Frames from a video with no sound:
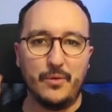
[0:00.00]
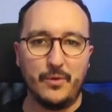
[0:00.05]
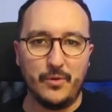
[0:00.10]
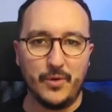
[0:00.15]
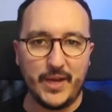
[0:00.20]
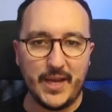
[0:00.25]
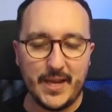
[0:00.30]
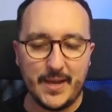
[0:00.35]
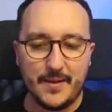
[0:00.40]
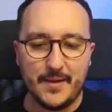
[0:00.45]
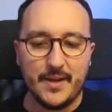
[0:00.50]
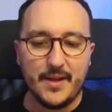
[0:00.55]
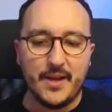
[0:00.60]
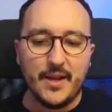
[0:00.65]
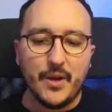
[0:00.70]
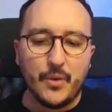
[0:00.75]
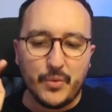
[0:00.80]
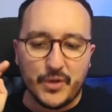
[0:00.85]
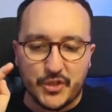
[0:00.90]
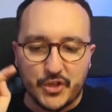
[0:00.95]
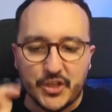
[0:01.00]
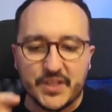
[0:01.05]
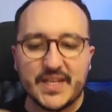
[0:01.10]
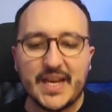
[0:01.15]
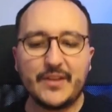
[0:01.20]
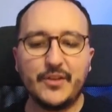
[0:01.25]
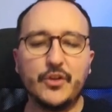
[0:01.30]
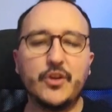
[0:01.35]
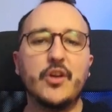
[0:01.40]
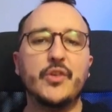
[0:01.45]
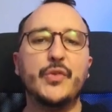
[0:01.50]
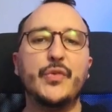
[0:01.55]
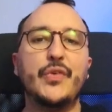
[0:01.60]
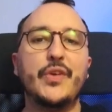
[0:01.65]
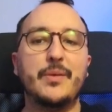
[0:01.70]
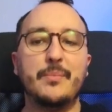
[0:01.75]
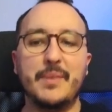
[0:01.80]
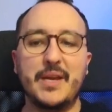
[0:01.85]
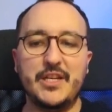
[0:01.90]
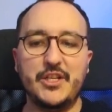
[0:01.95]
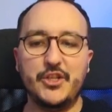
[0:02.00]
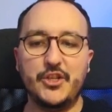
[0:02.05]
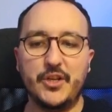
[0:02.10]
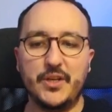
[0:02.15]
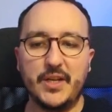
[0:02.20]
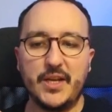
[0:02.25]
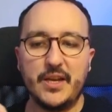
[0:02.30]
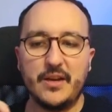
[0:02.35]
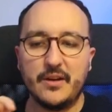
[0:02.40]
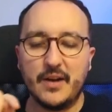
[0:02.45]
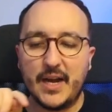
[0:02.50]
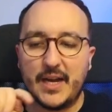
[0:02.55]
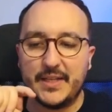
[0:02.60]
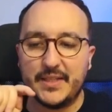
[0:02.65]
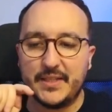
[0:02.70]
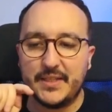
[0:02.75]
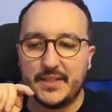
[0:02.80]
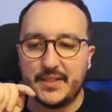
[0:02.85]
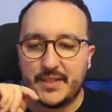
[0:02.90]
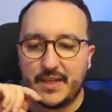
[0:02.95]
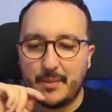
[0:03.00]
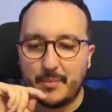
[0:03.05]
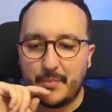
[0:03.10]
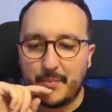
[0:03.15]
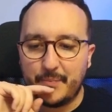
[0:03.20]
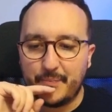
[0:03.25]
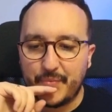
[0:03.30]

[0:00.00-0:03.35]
Okay, we just got the confirmation here at this step.